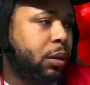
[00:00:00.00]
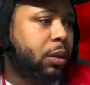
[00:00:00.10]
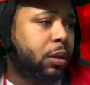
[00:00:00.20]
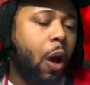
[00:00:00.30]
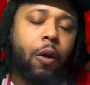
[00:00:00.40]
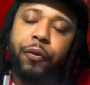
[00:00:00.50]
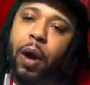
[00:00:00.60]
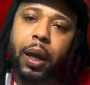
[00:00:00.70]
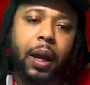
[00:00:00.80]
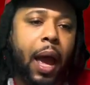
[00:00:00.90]
Don't
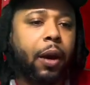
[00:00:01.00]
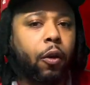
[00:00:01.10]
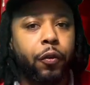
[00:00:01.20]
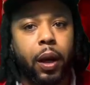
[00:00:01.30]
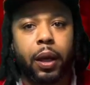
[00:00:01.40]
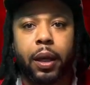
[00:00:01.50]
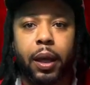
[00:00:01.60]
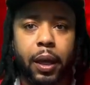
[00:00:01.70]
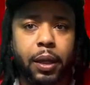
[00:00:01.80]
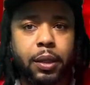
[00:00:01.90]
fucking have no
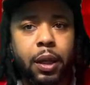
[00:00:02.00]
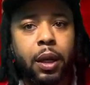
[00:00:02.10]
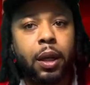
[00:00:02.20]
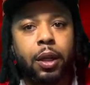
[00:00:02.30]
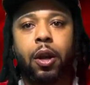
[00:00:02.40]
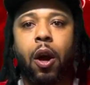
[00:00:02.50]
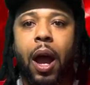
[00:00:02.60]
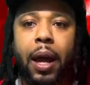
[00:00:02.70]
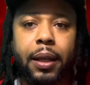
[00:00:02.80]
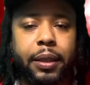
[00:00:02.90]
fucking kids. You're
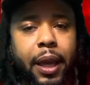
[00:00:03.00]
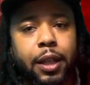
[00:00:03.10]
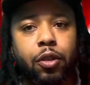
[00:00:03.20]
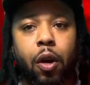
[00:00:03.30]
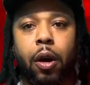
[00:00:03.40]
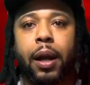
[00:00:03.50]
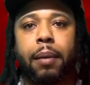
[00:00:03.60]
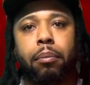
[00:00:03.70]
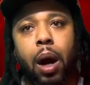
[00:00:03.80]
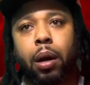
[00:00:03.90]
gonna have these kids growing
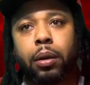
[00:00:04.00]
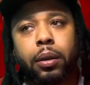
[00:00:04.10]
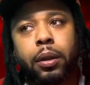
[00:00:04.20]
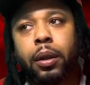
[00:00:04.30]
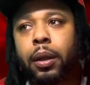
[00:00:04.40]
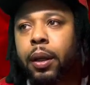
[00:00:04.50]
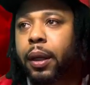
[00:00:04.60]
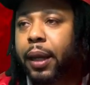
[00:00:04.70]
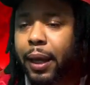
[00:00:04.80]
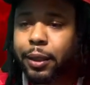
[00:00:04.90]
up, bro,
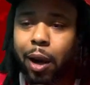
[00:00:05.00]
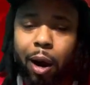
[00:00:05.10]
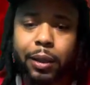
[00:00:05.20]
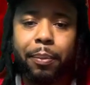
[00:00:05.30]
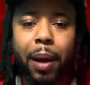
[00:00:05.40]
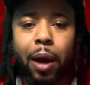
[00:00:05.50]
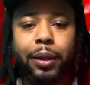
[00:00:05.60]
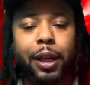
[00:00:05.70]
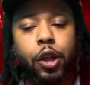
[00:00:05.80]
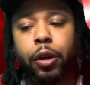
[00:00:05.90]
getting talked
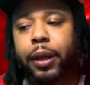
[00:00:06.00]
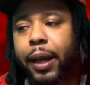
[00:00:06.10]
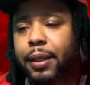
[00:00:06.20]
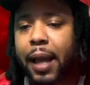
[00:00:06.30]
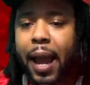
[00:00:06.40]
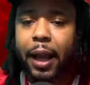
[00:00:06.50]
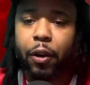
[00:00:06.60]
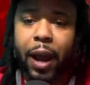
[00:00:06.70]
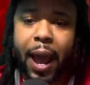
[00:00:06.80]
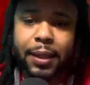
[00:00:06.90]
about. Then your kid's the
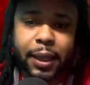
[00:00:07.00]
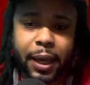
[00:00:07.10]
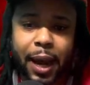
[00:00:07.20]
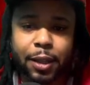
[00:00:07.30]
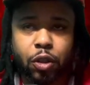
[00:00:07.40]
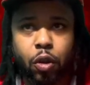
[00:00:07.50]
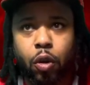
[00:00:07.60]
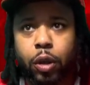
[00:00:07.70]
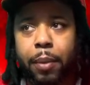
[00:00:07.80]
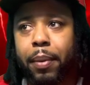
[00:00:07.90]
angry ass kid at
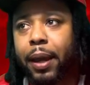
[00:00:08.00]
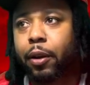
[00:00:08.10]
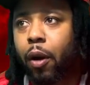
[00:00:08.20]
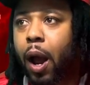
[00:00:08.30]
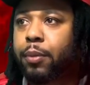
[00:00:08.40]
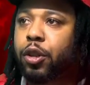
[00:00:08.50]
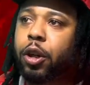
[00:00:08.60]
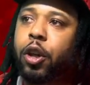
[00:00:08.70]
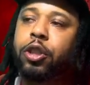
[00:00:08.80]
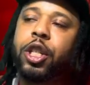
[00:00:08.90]
school committing crimes.
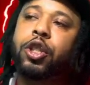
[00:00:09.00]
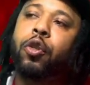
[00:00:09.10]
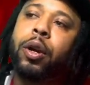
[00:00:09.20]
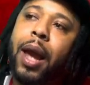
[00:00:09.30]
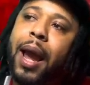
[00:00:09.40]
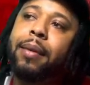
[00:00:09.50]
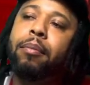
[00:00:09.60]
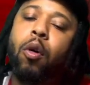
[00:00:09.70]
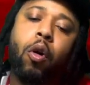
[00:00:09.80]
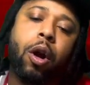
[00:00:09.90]
You're just creating
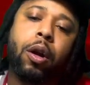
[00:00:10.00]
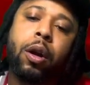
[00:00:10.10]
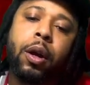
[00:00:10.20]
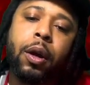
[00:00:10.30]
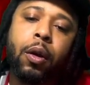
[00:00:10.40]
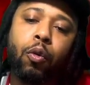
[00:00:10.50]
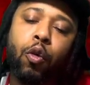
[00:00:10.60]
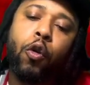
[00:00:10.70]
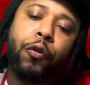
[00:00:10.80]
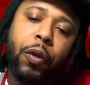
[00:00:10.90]
more
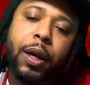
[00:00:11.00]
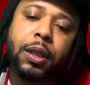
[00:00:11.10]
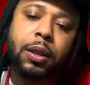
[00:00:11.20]
ruthless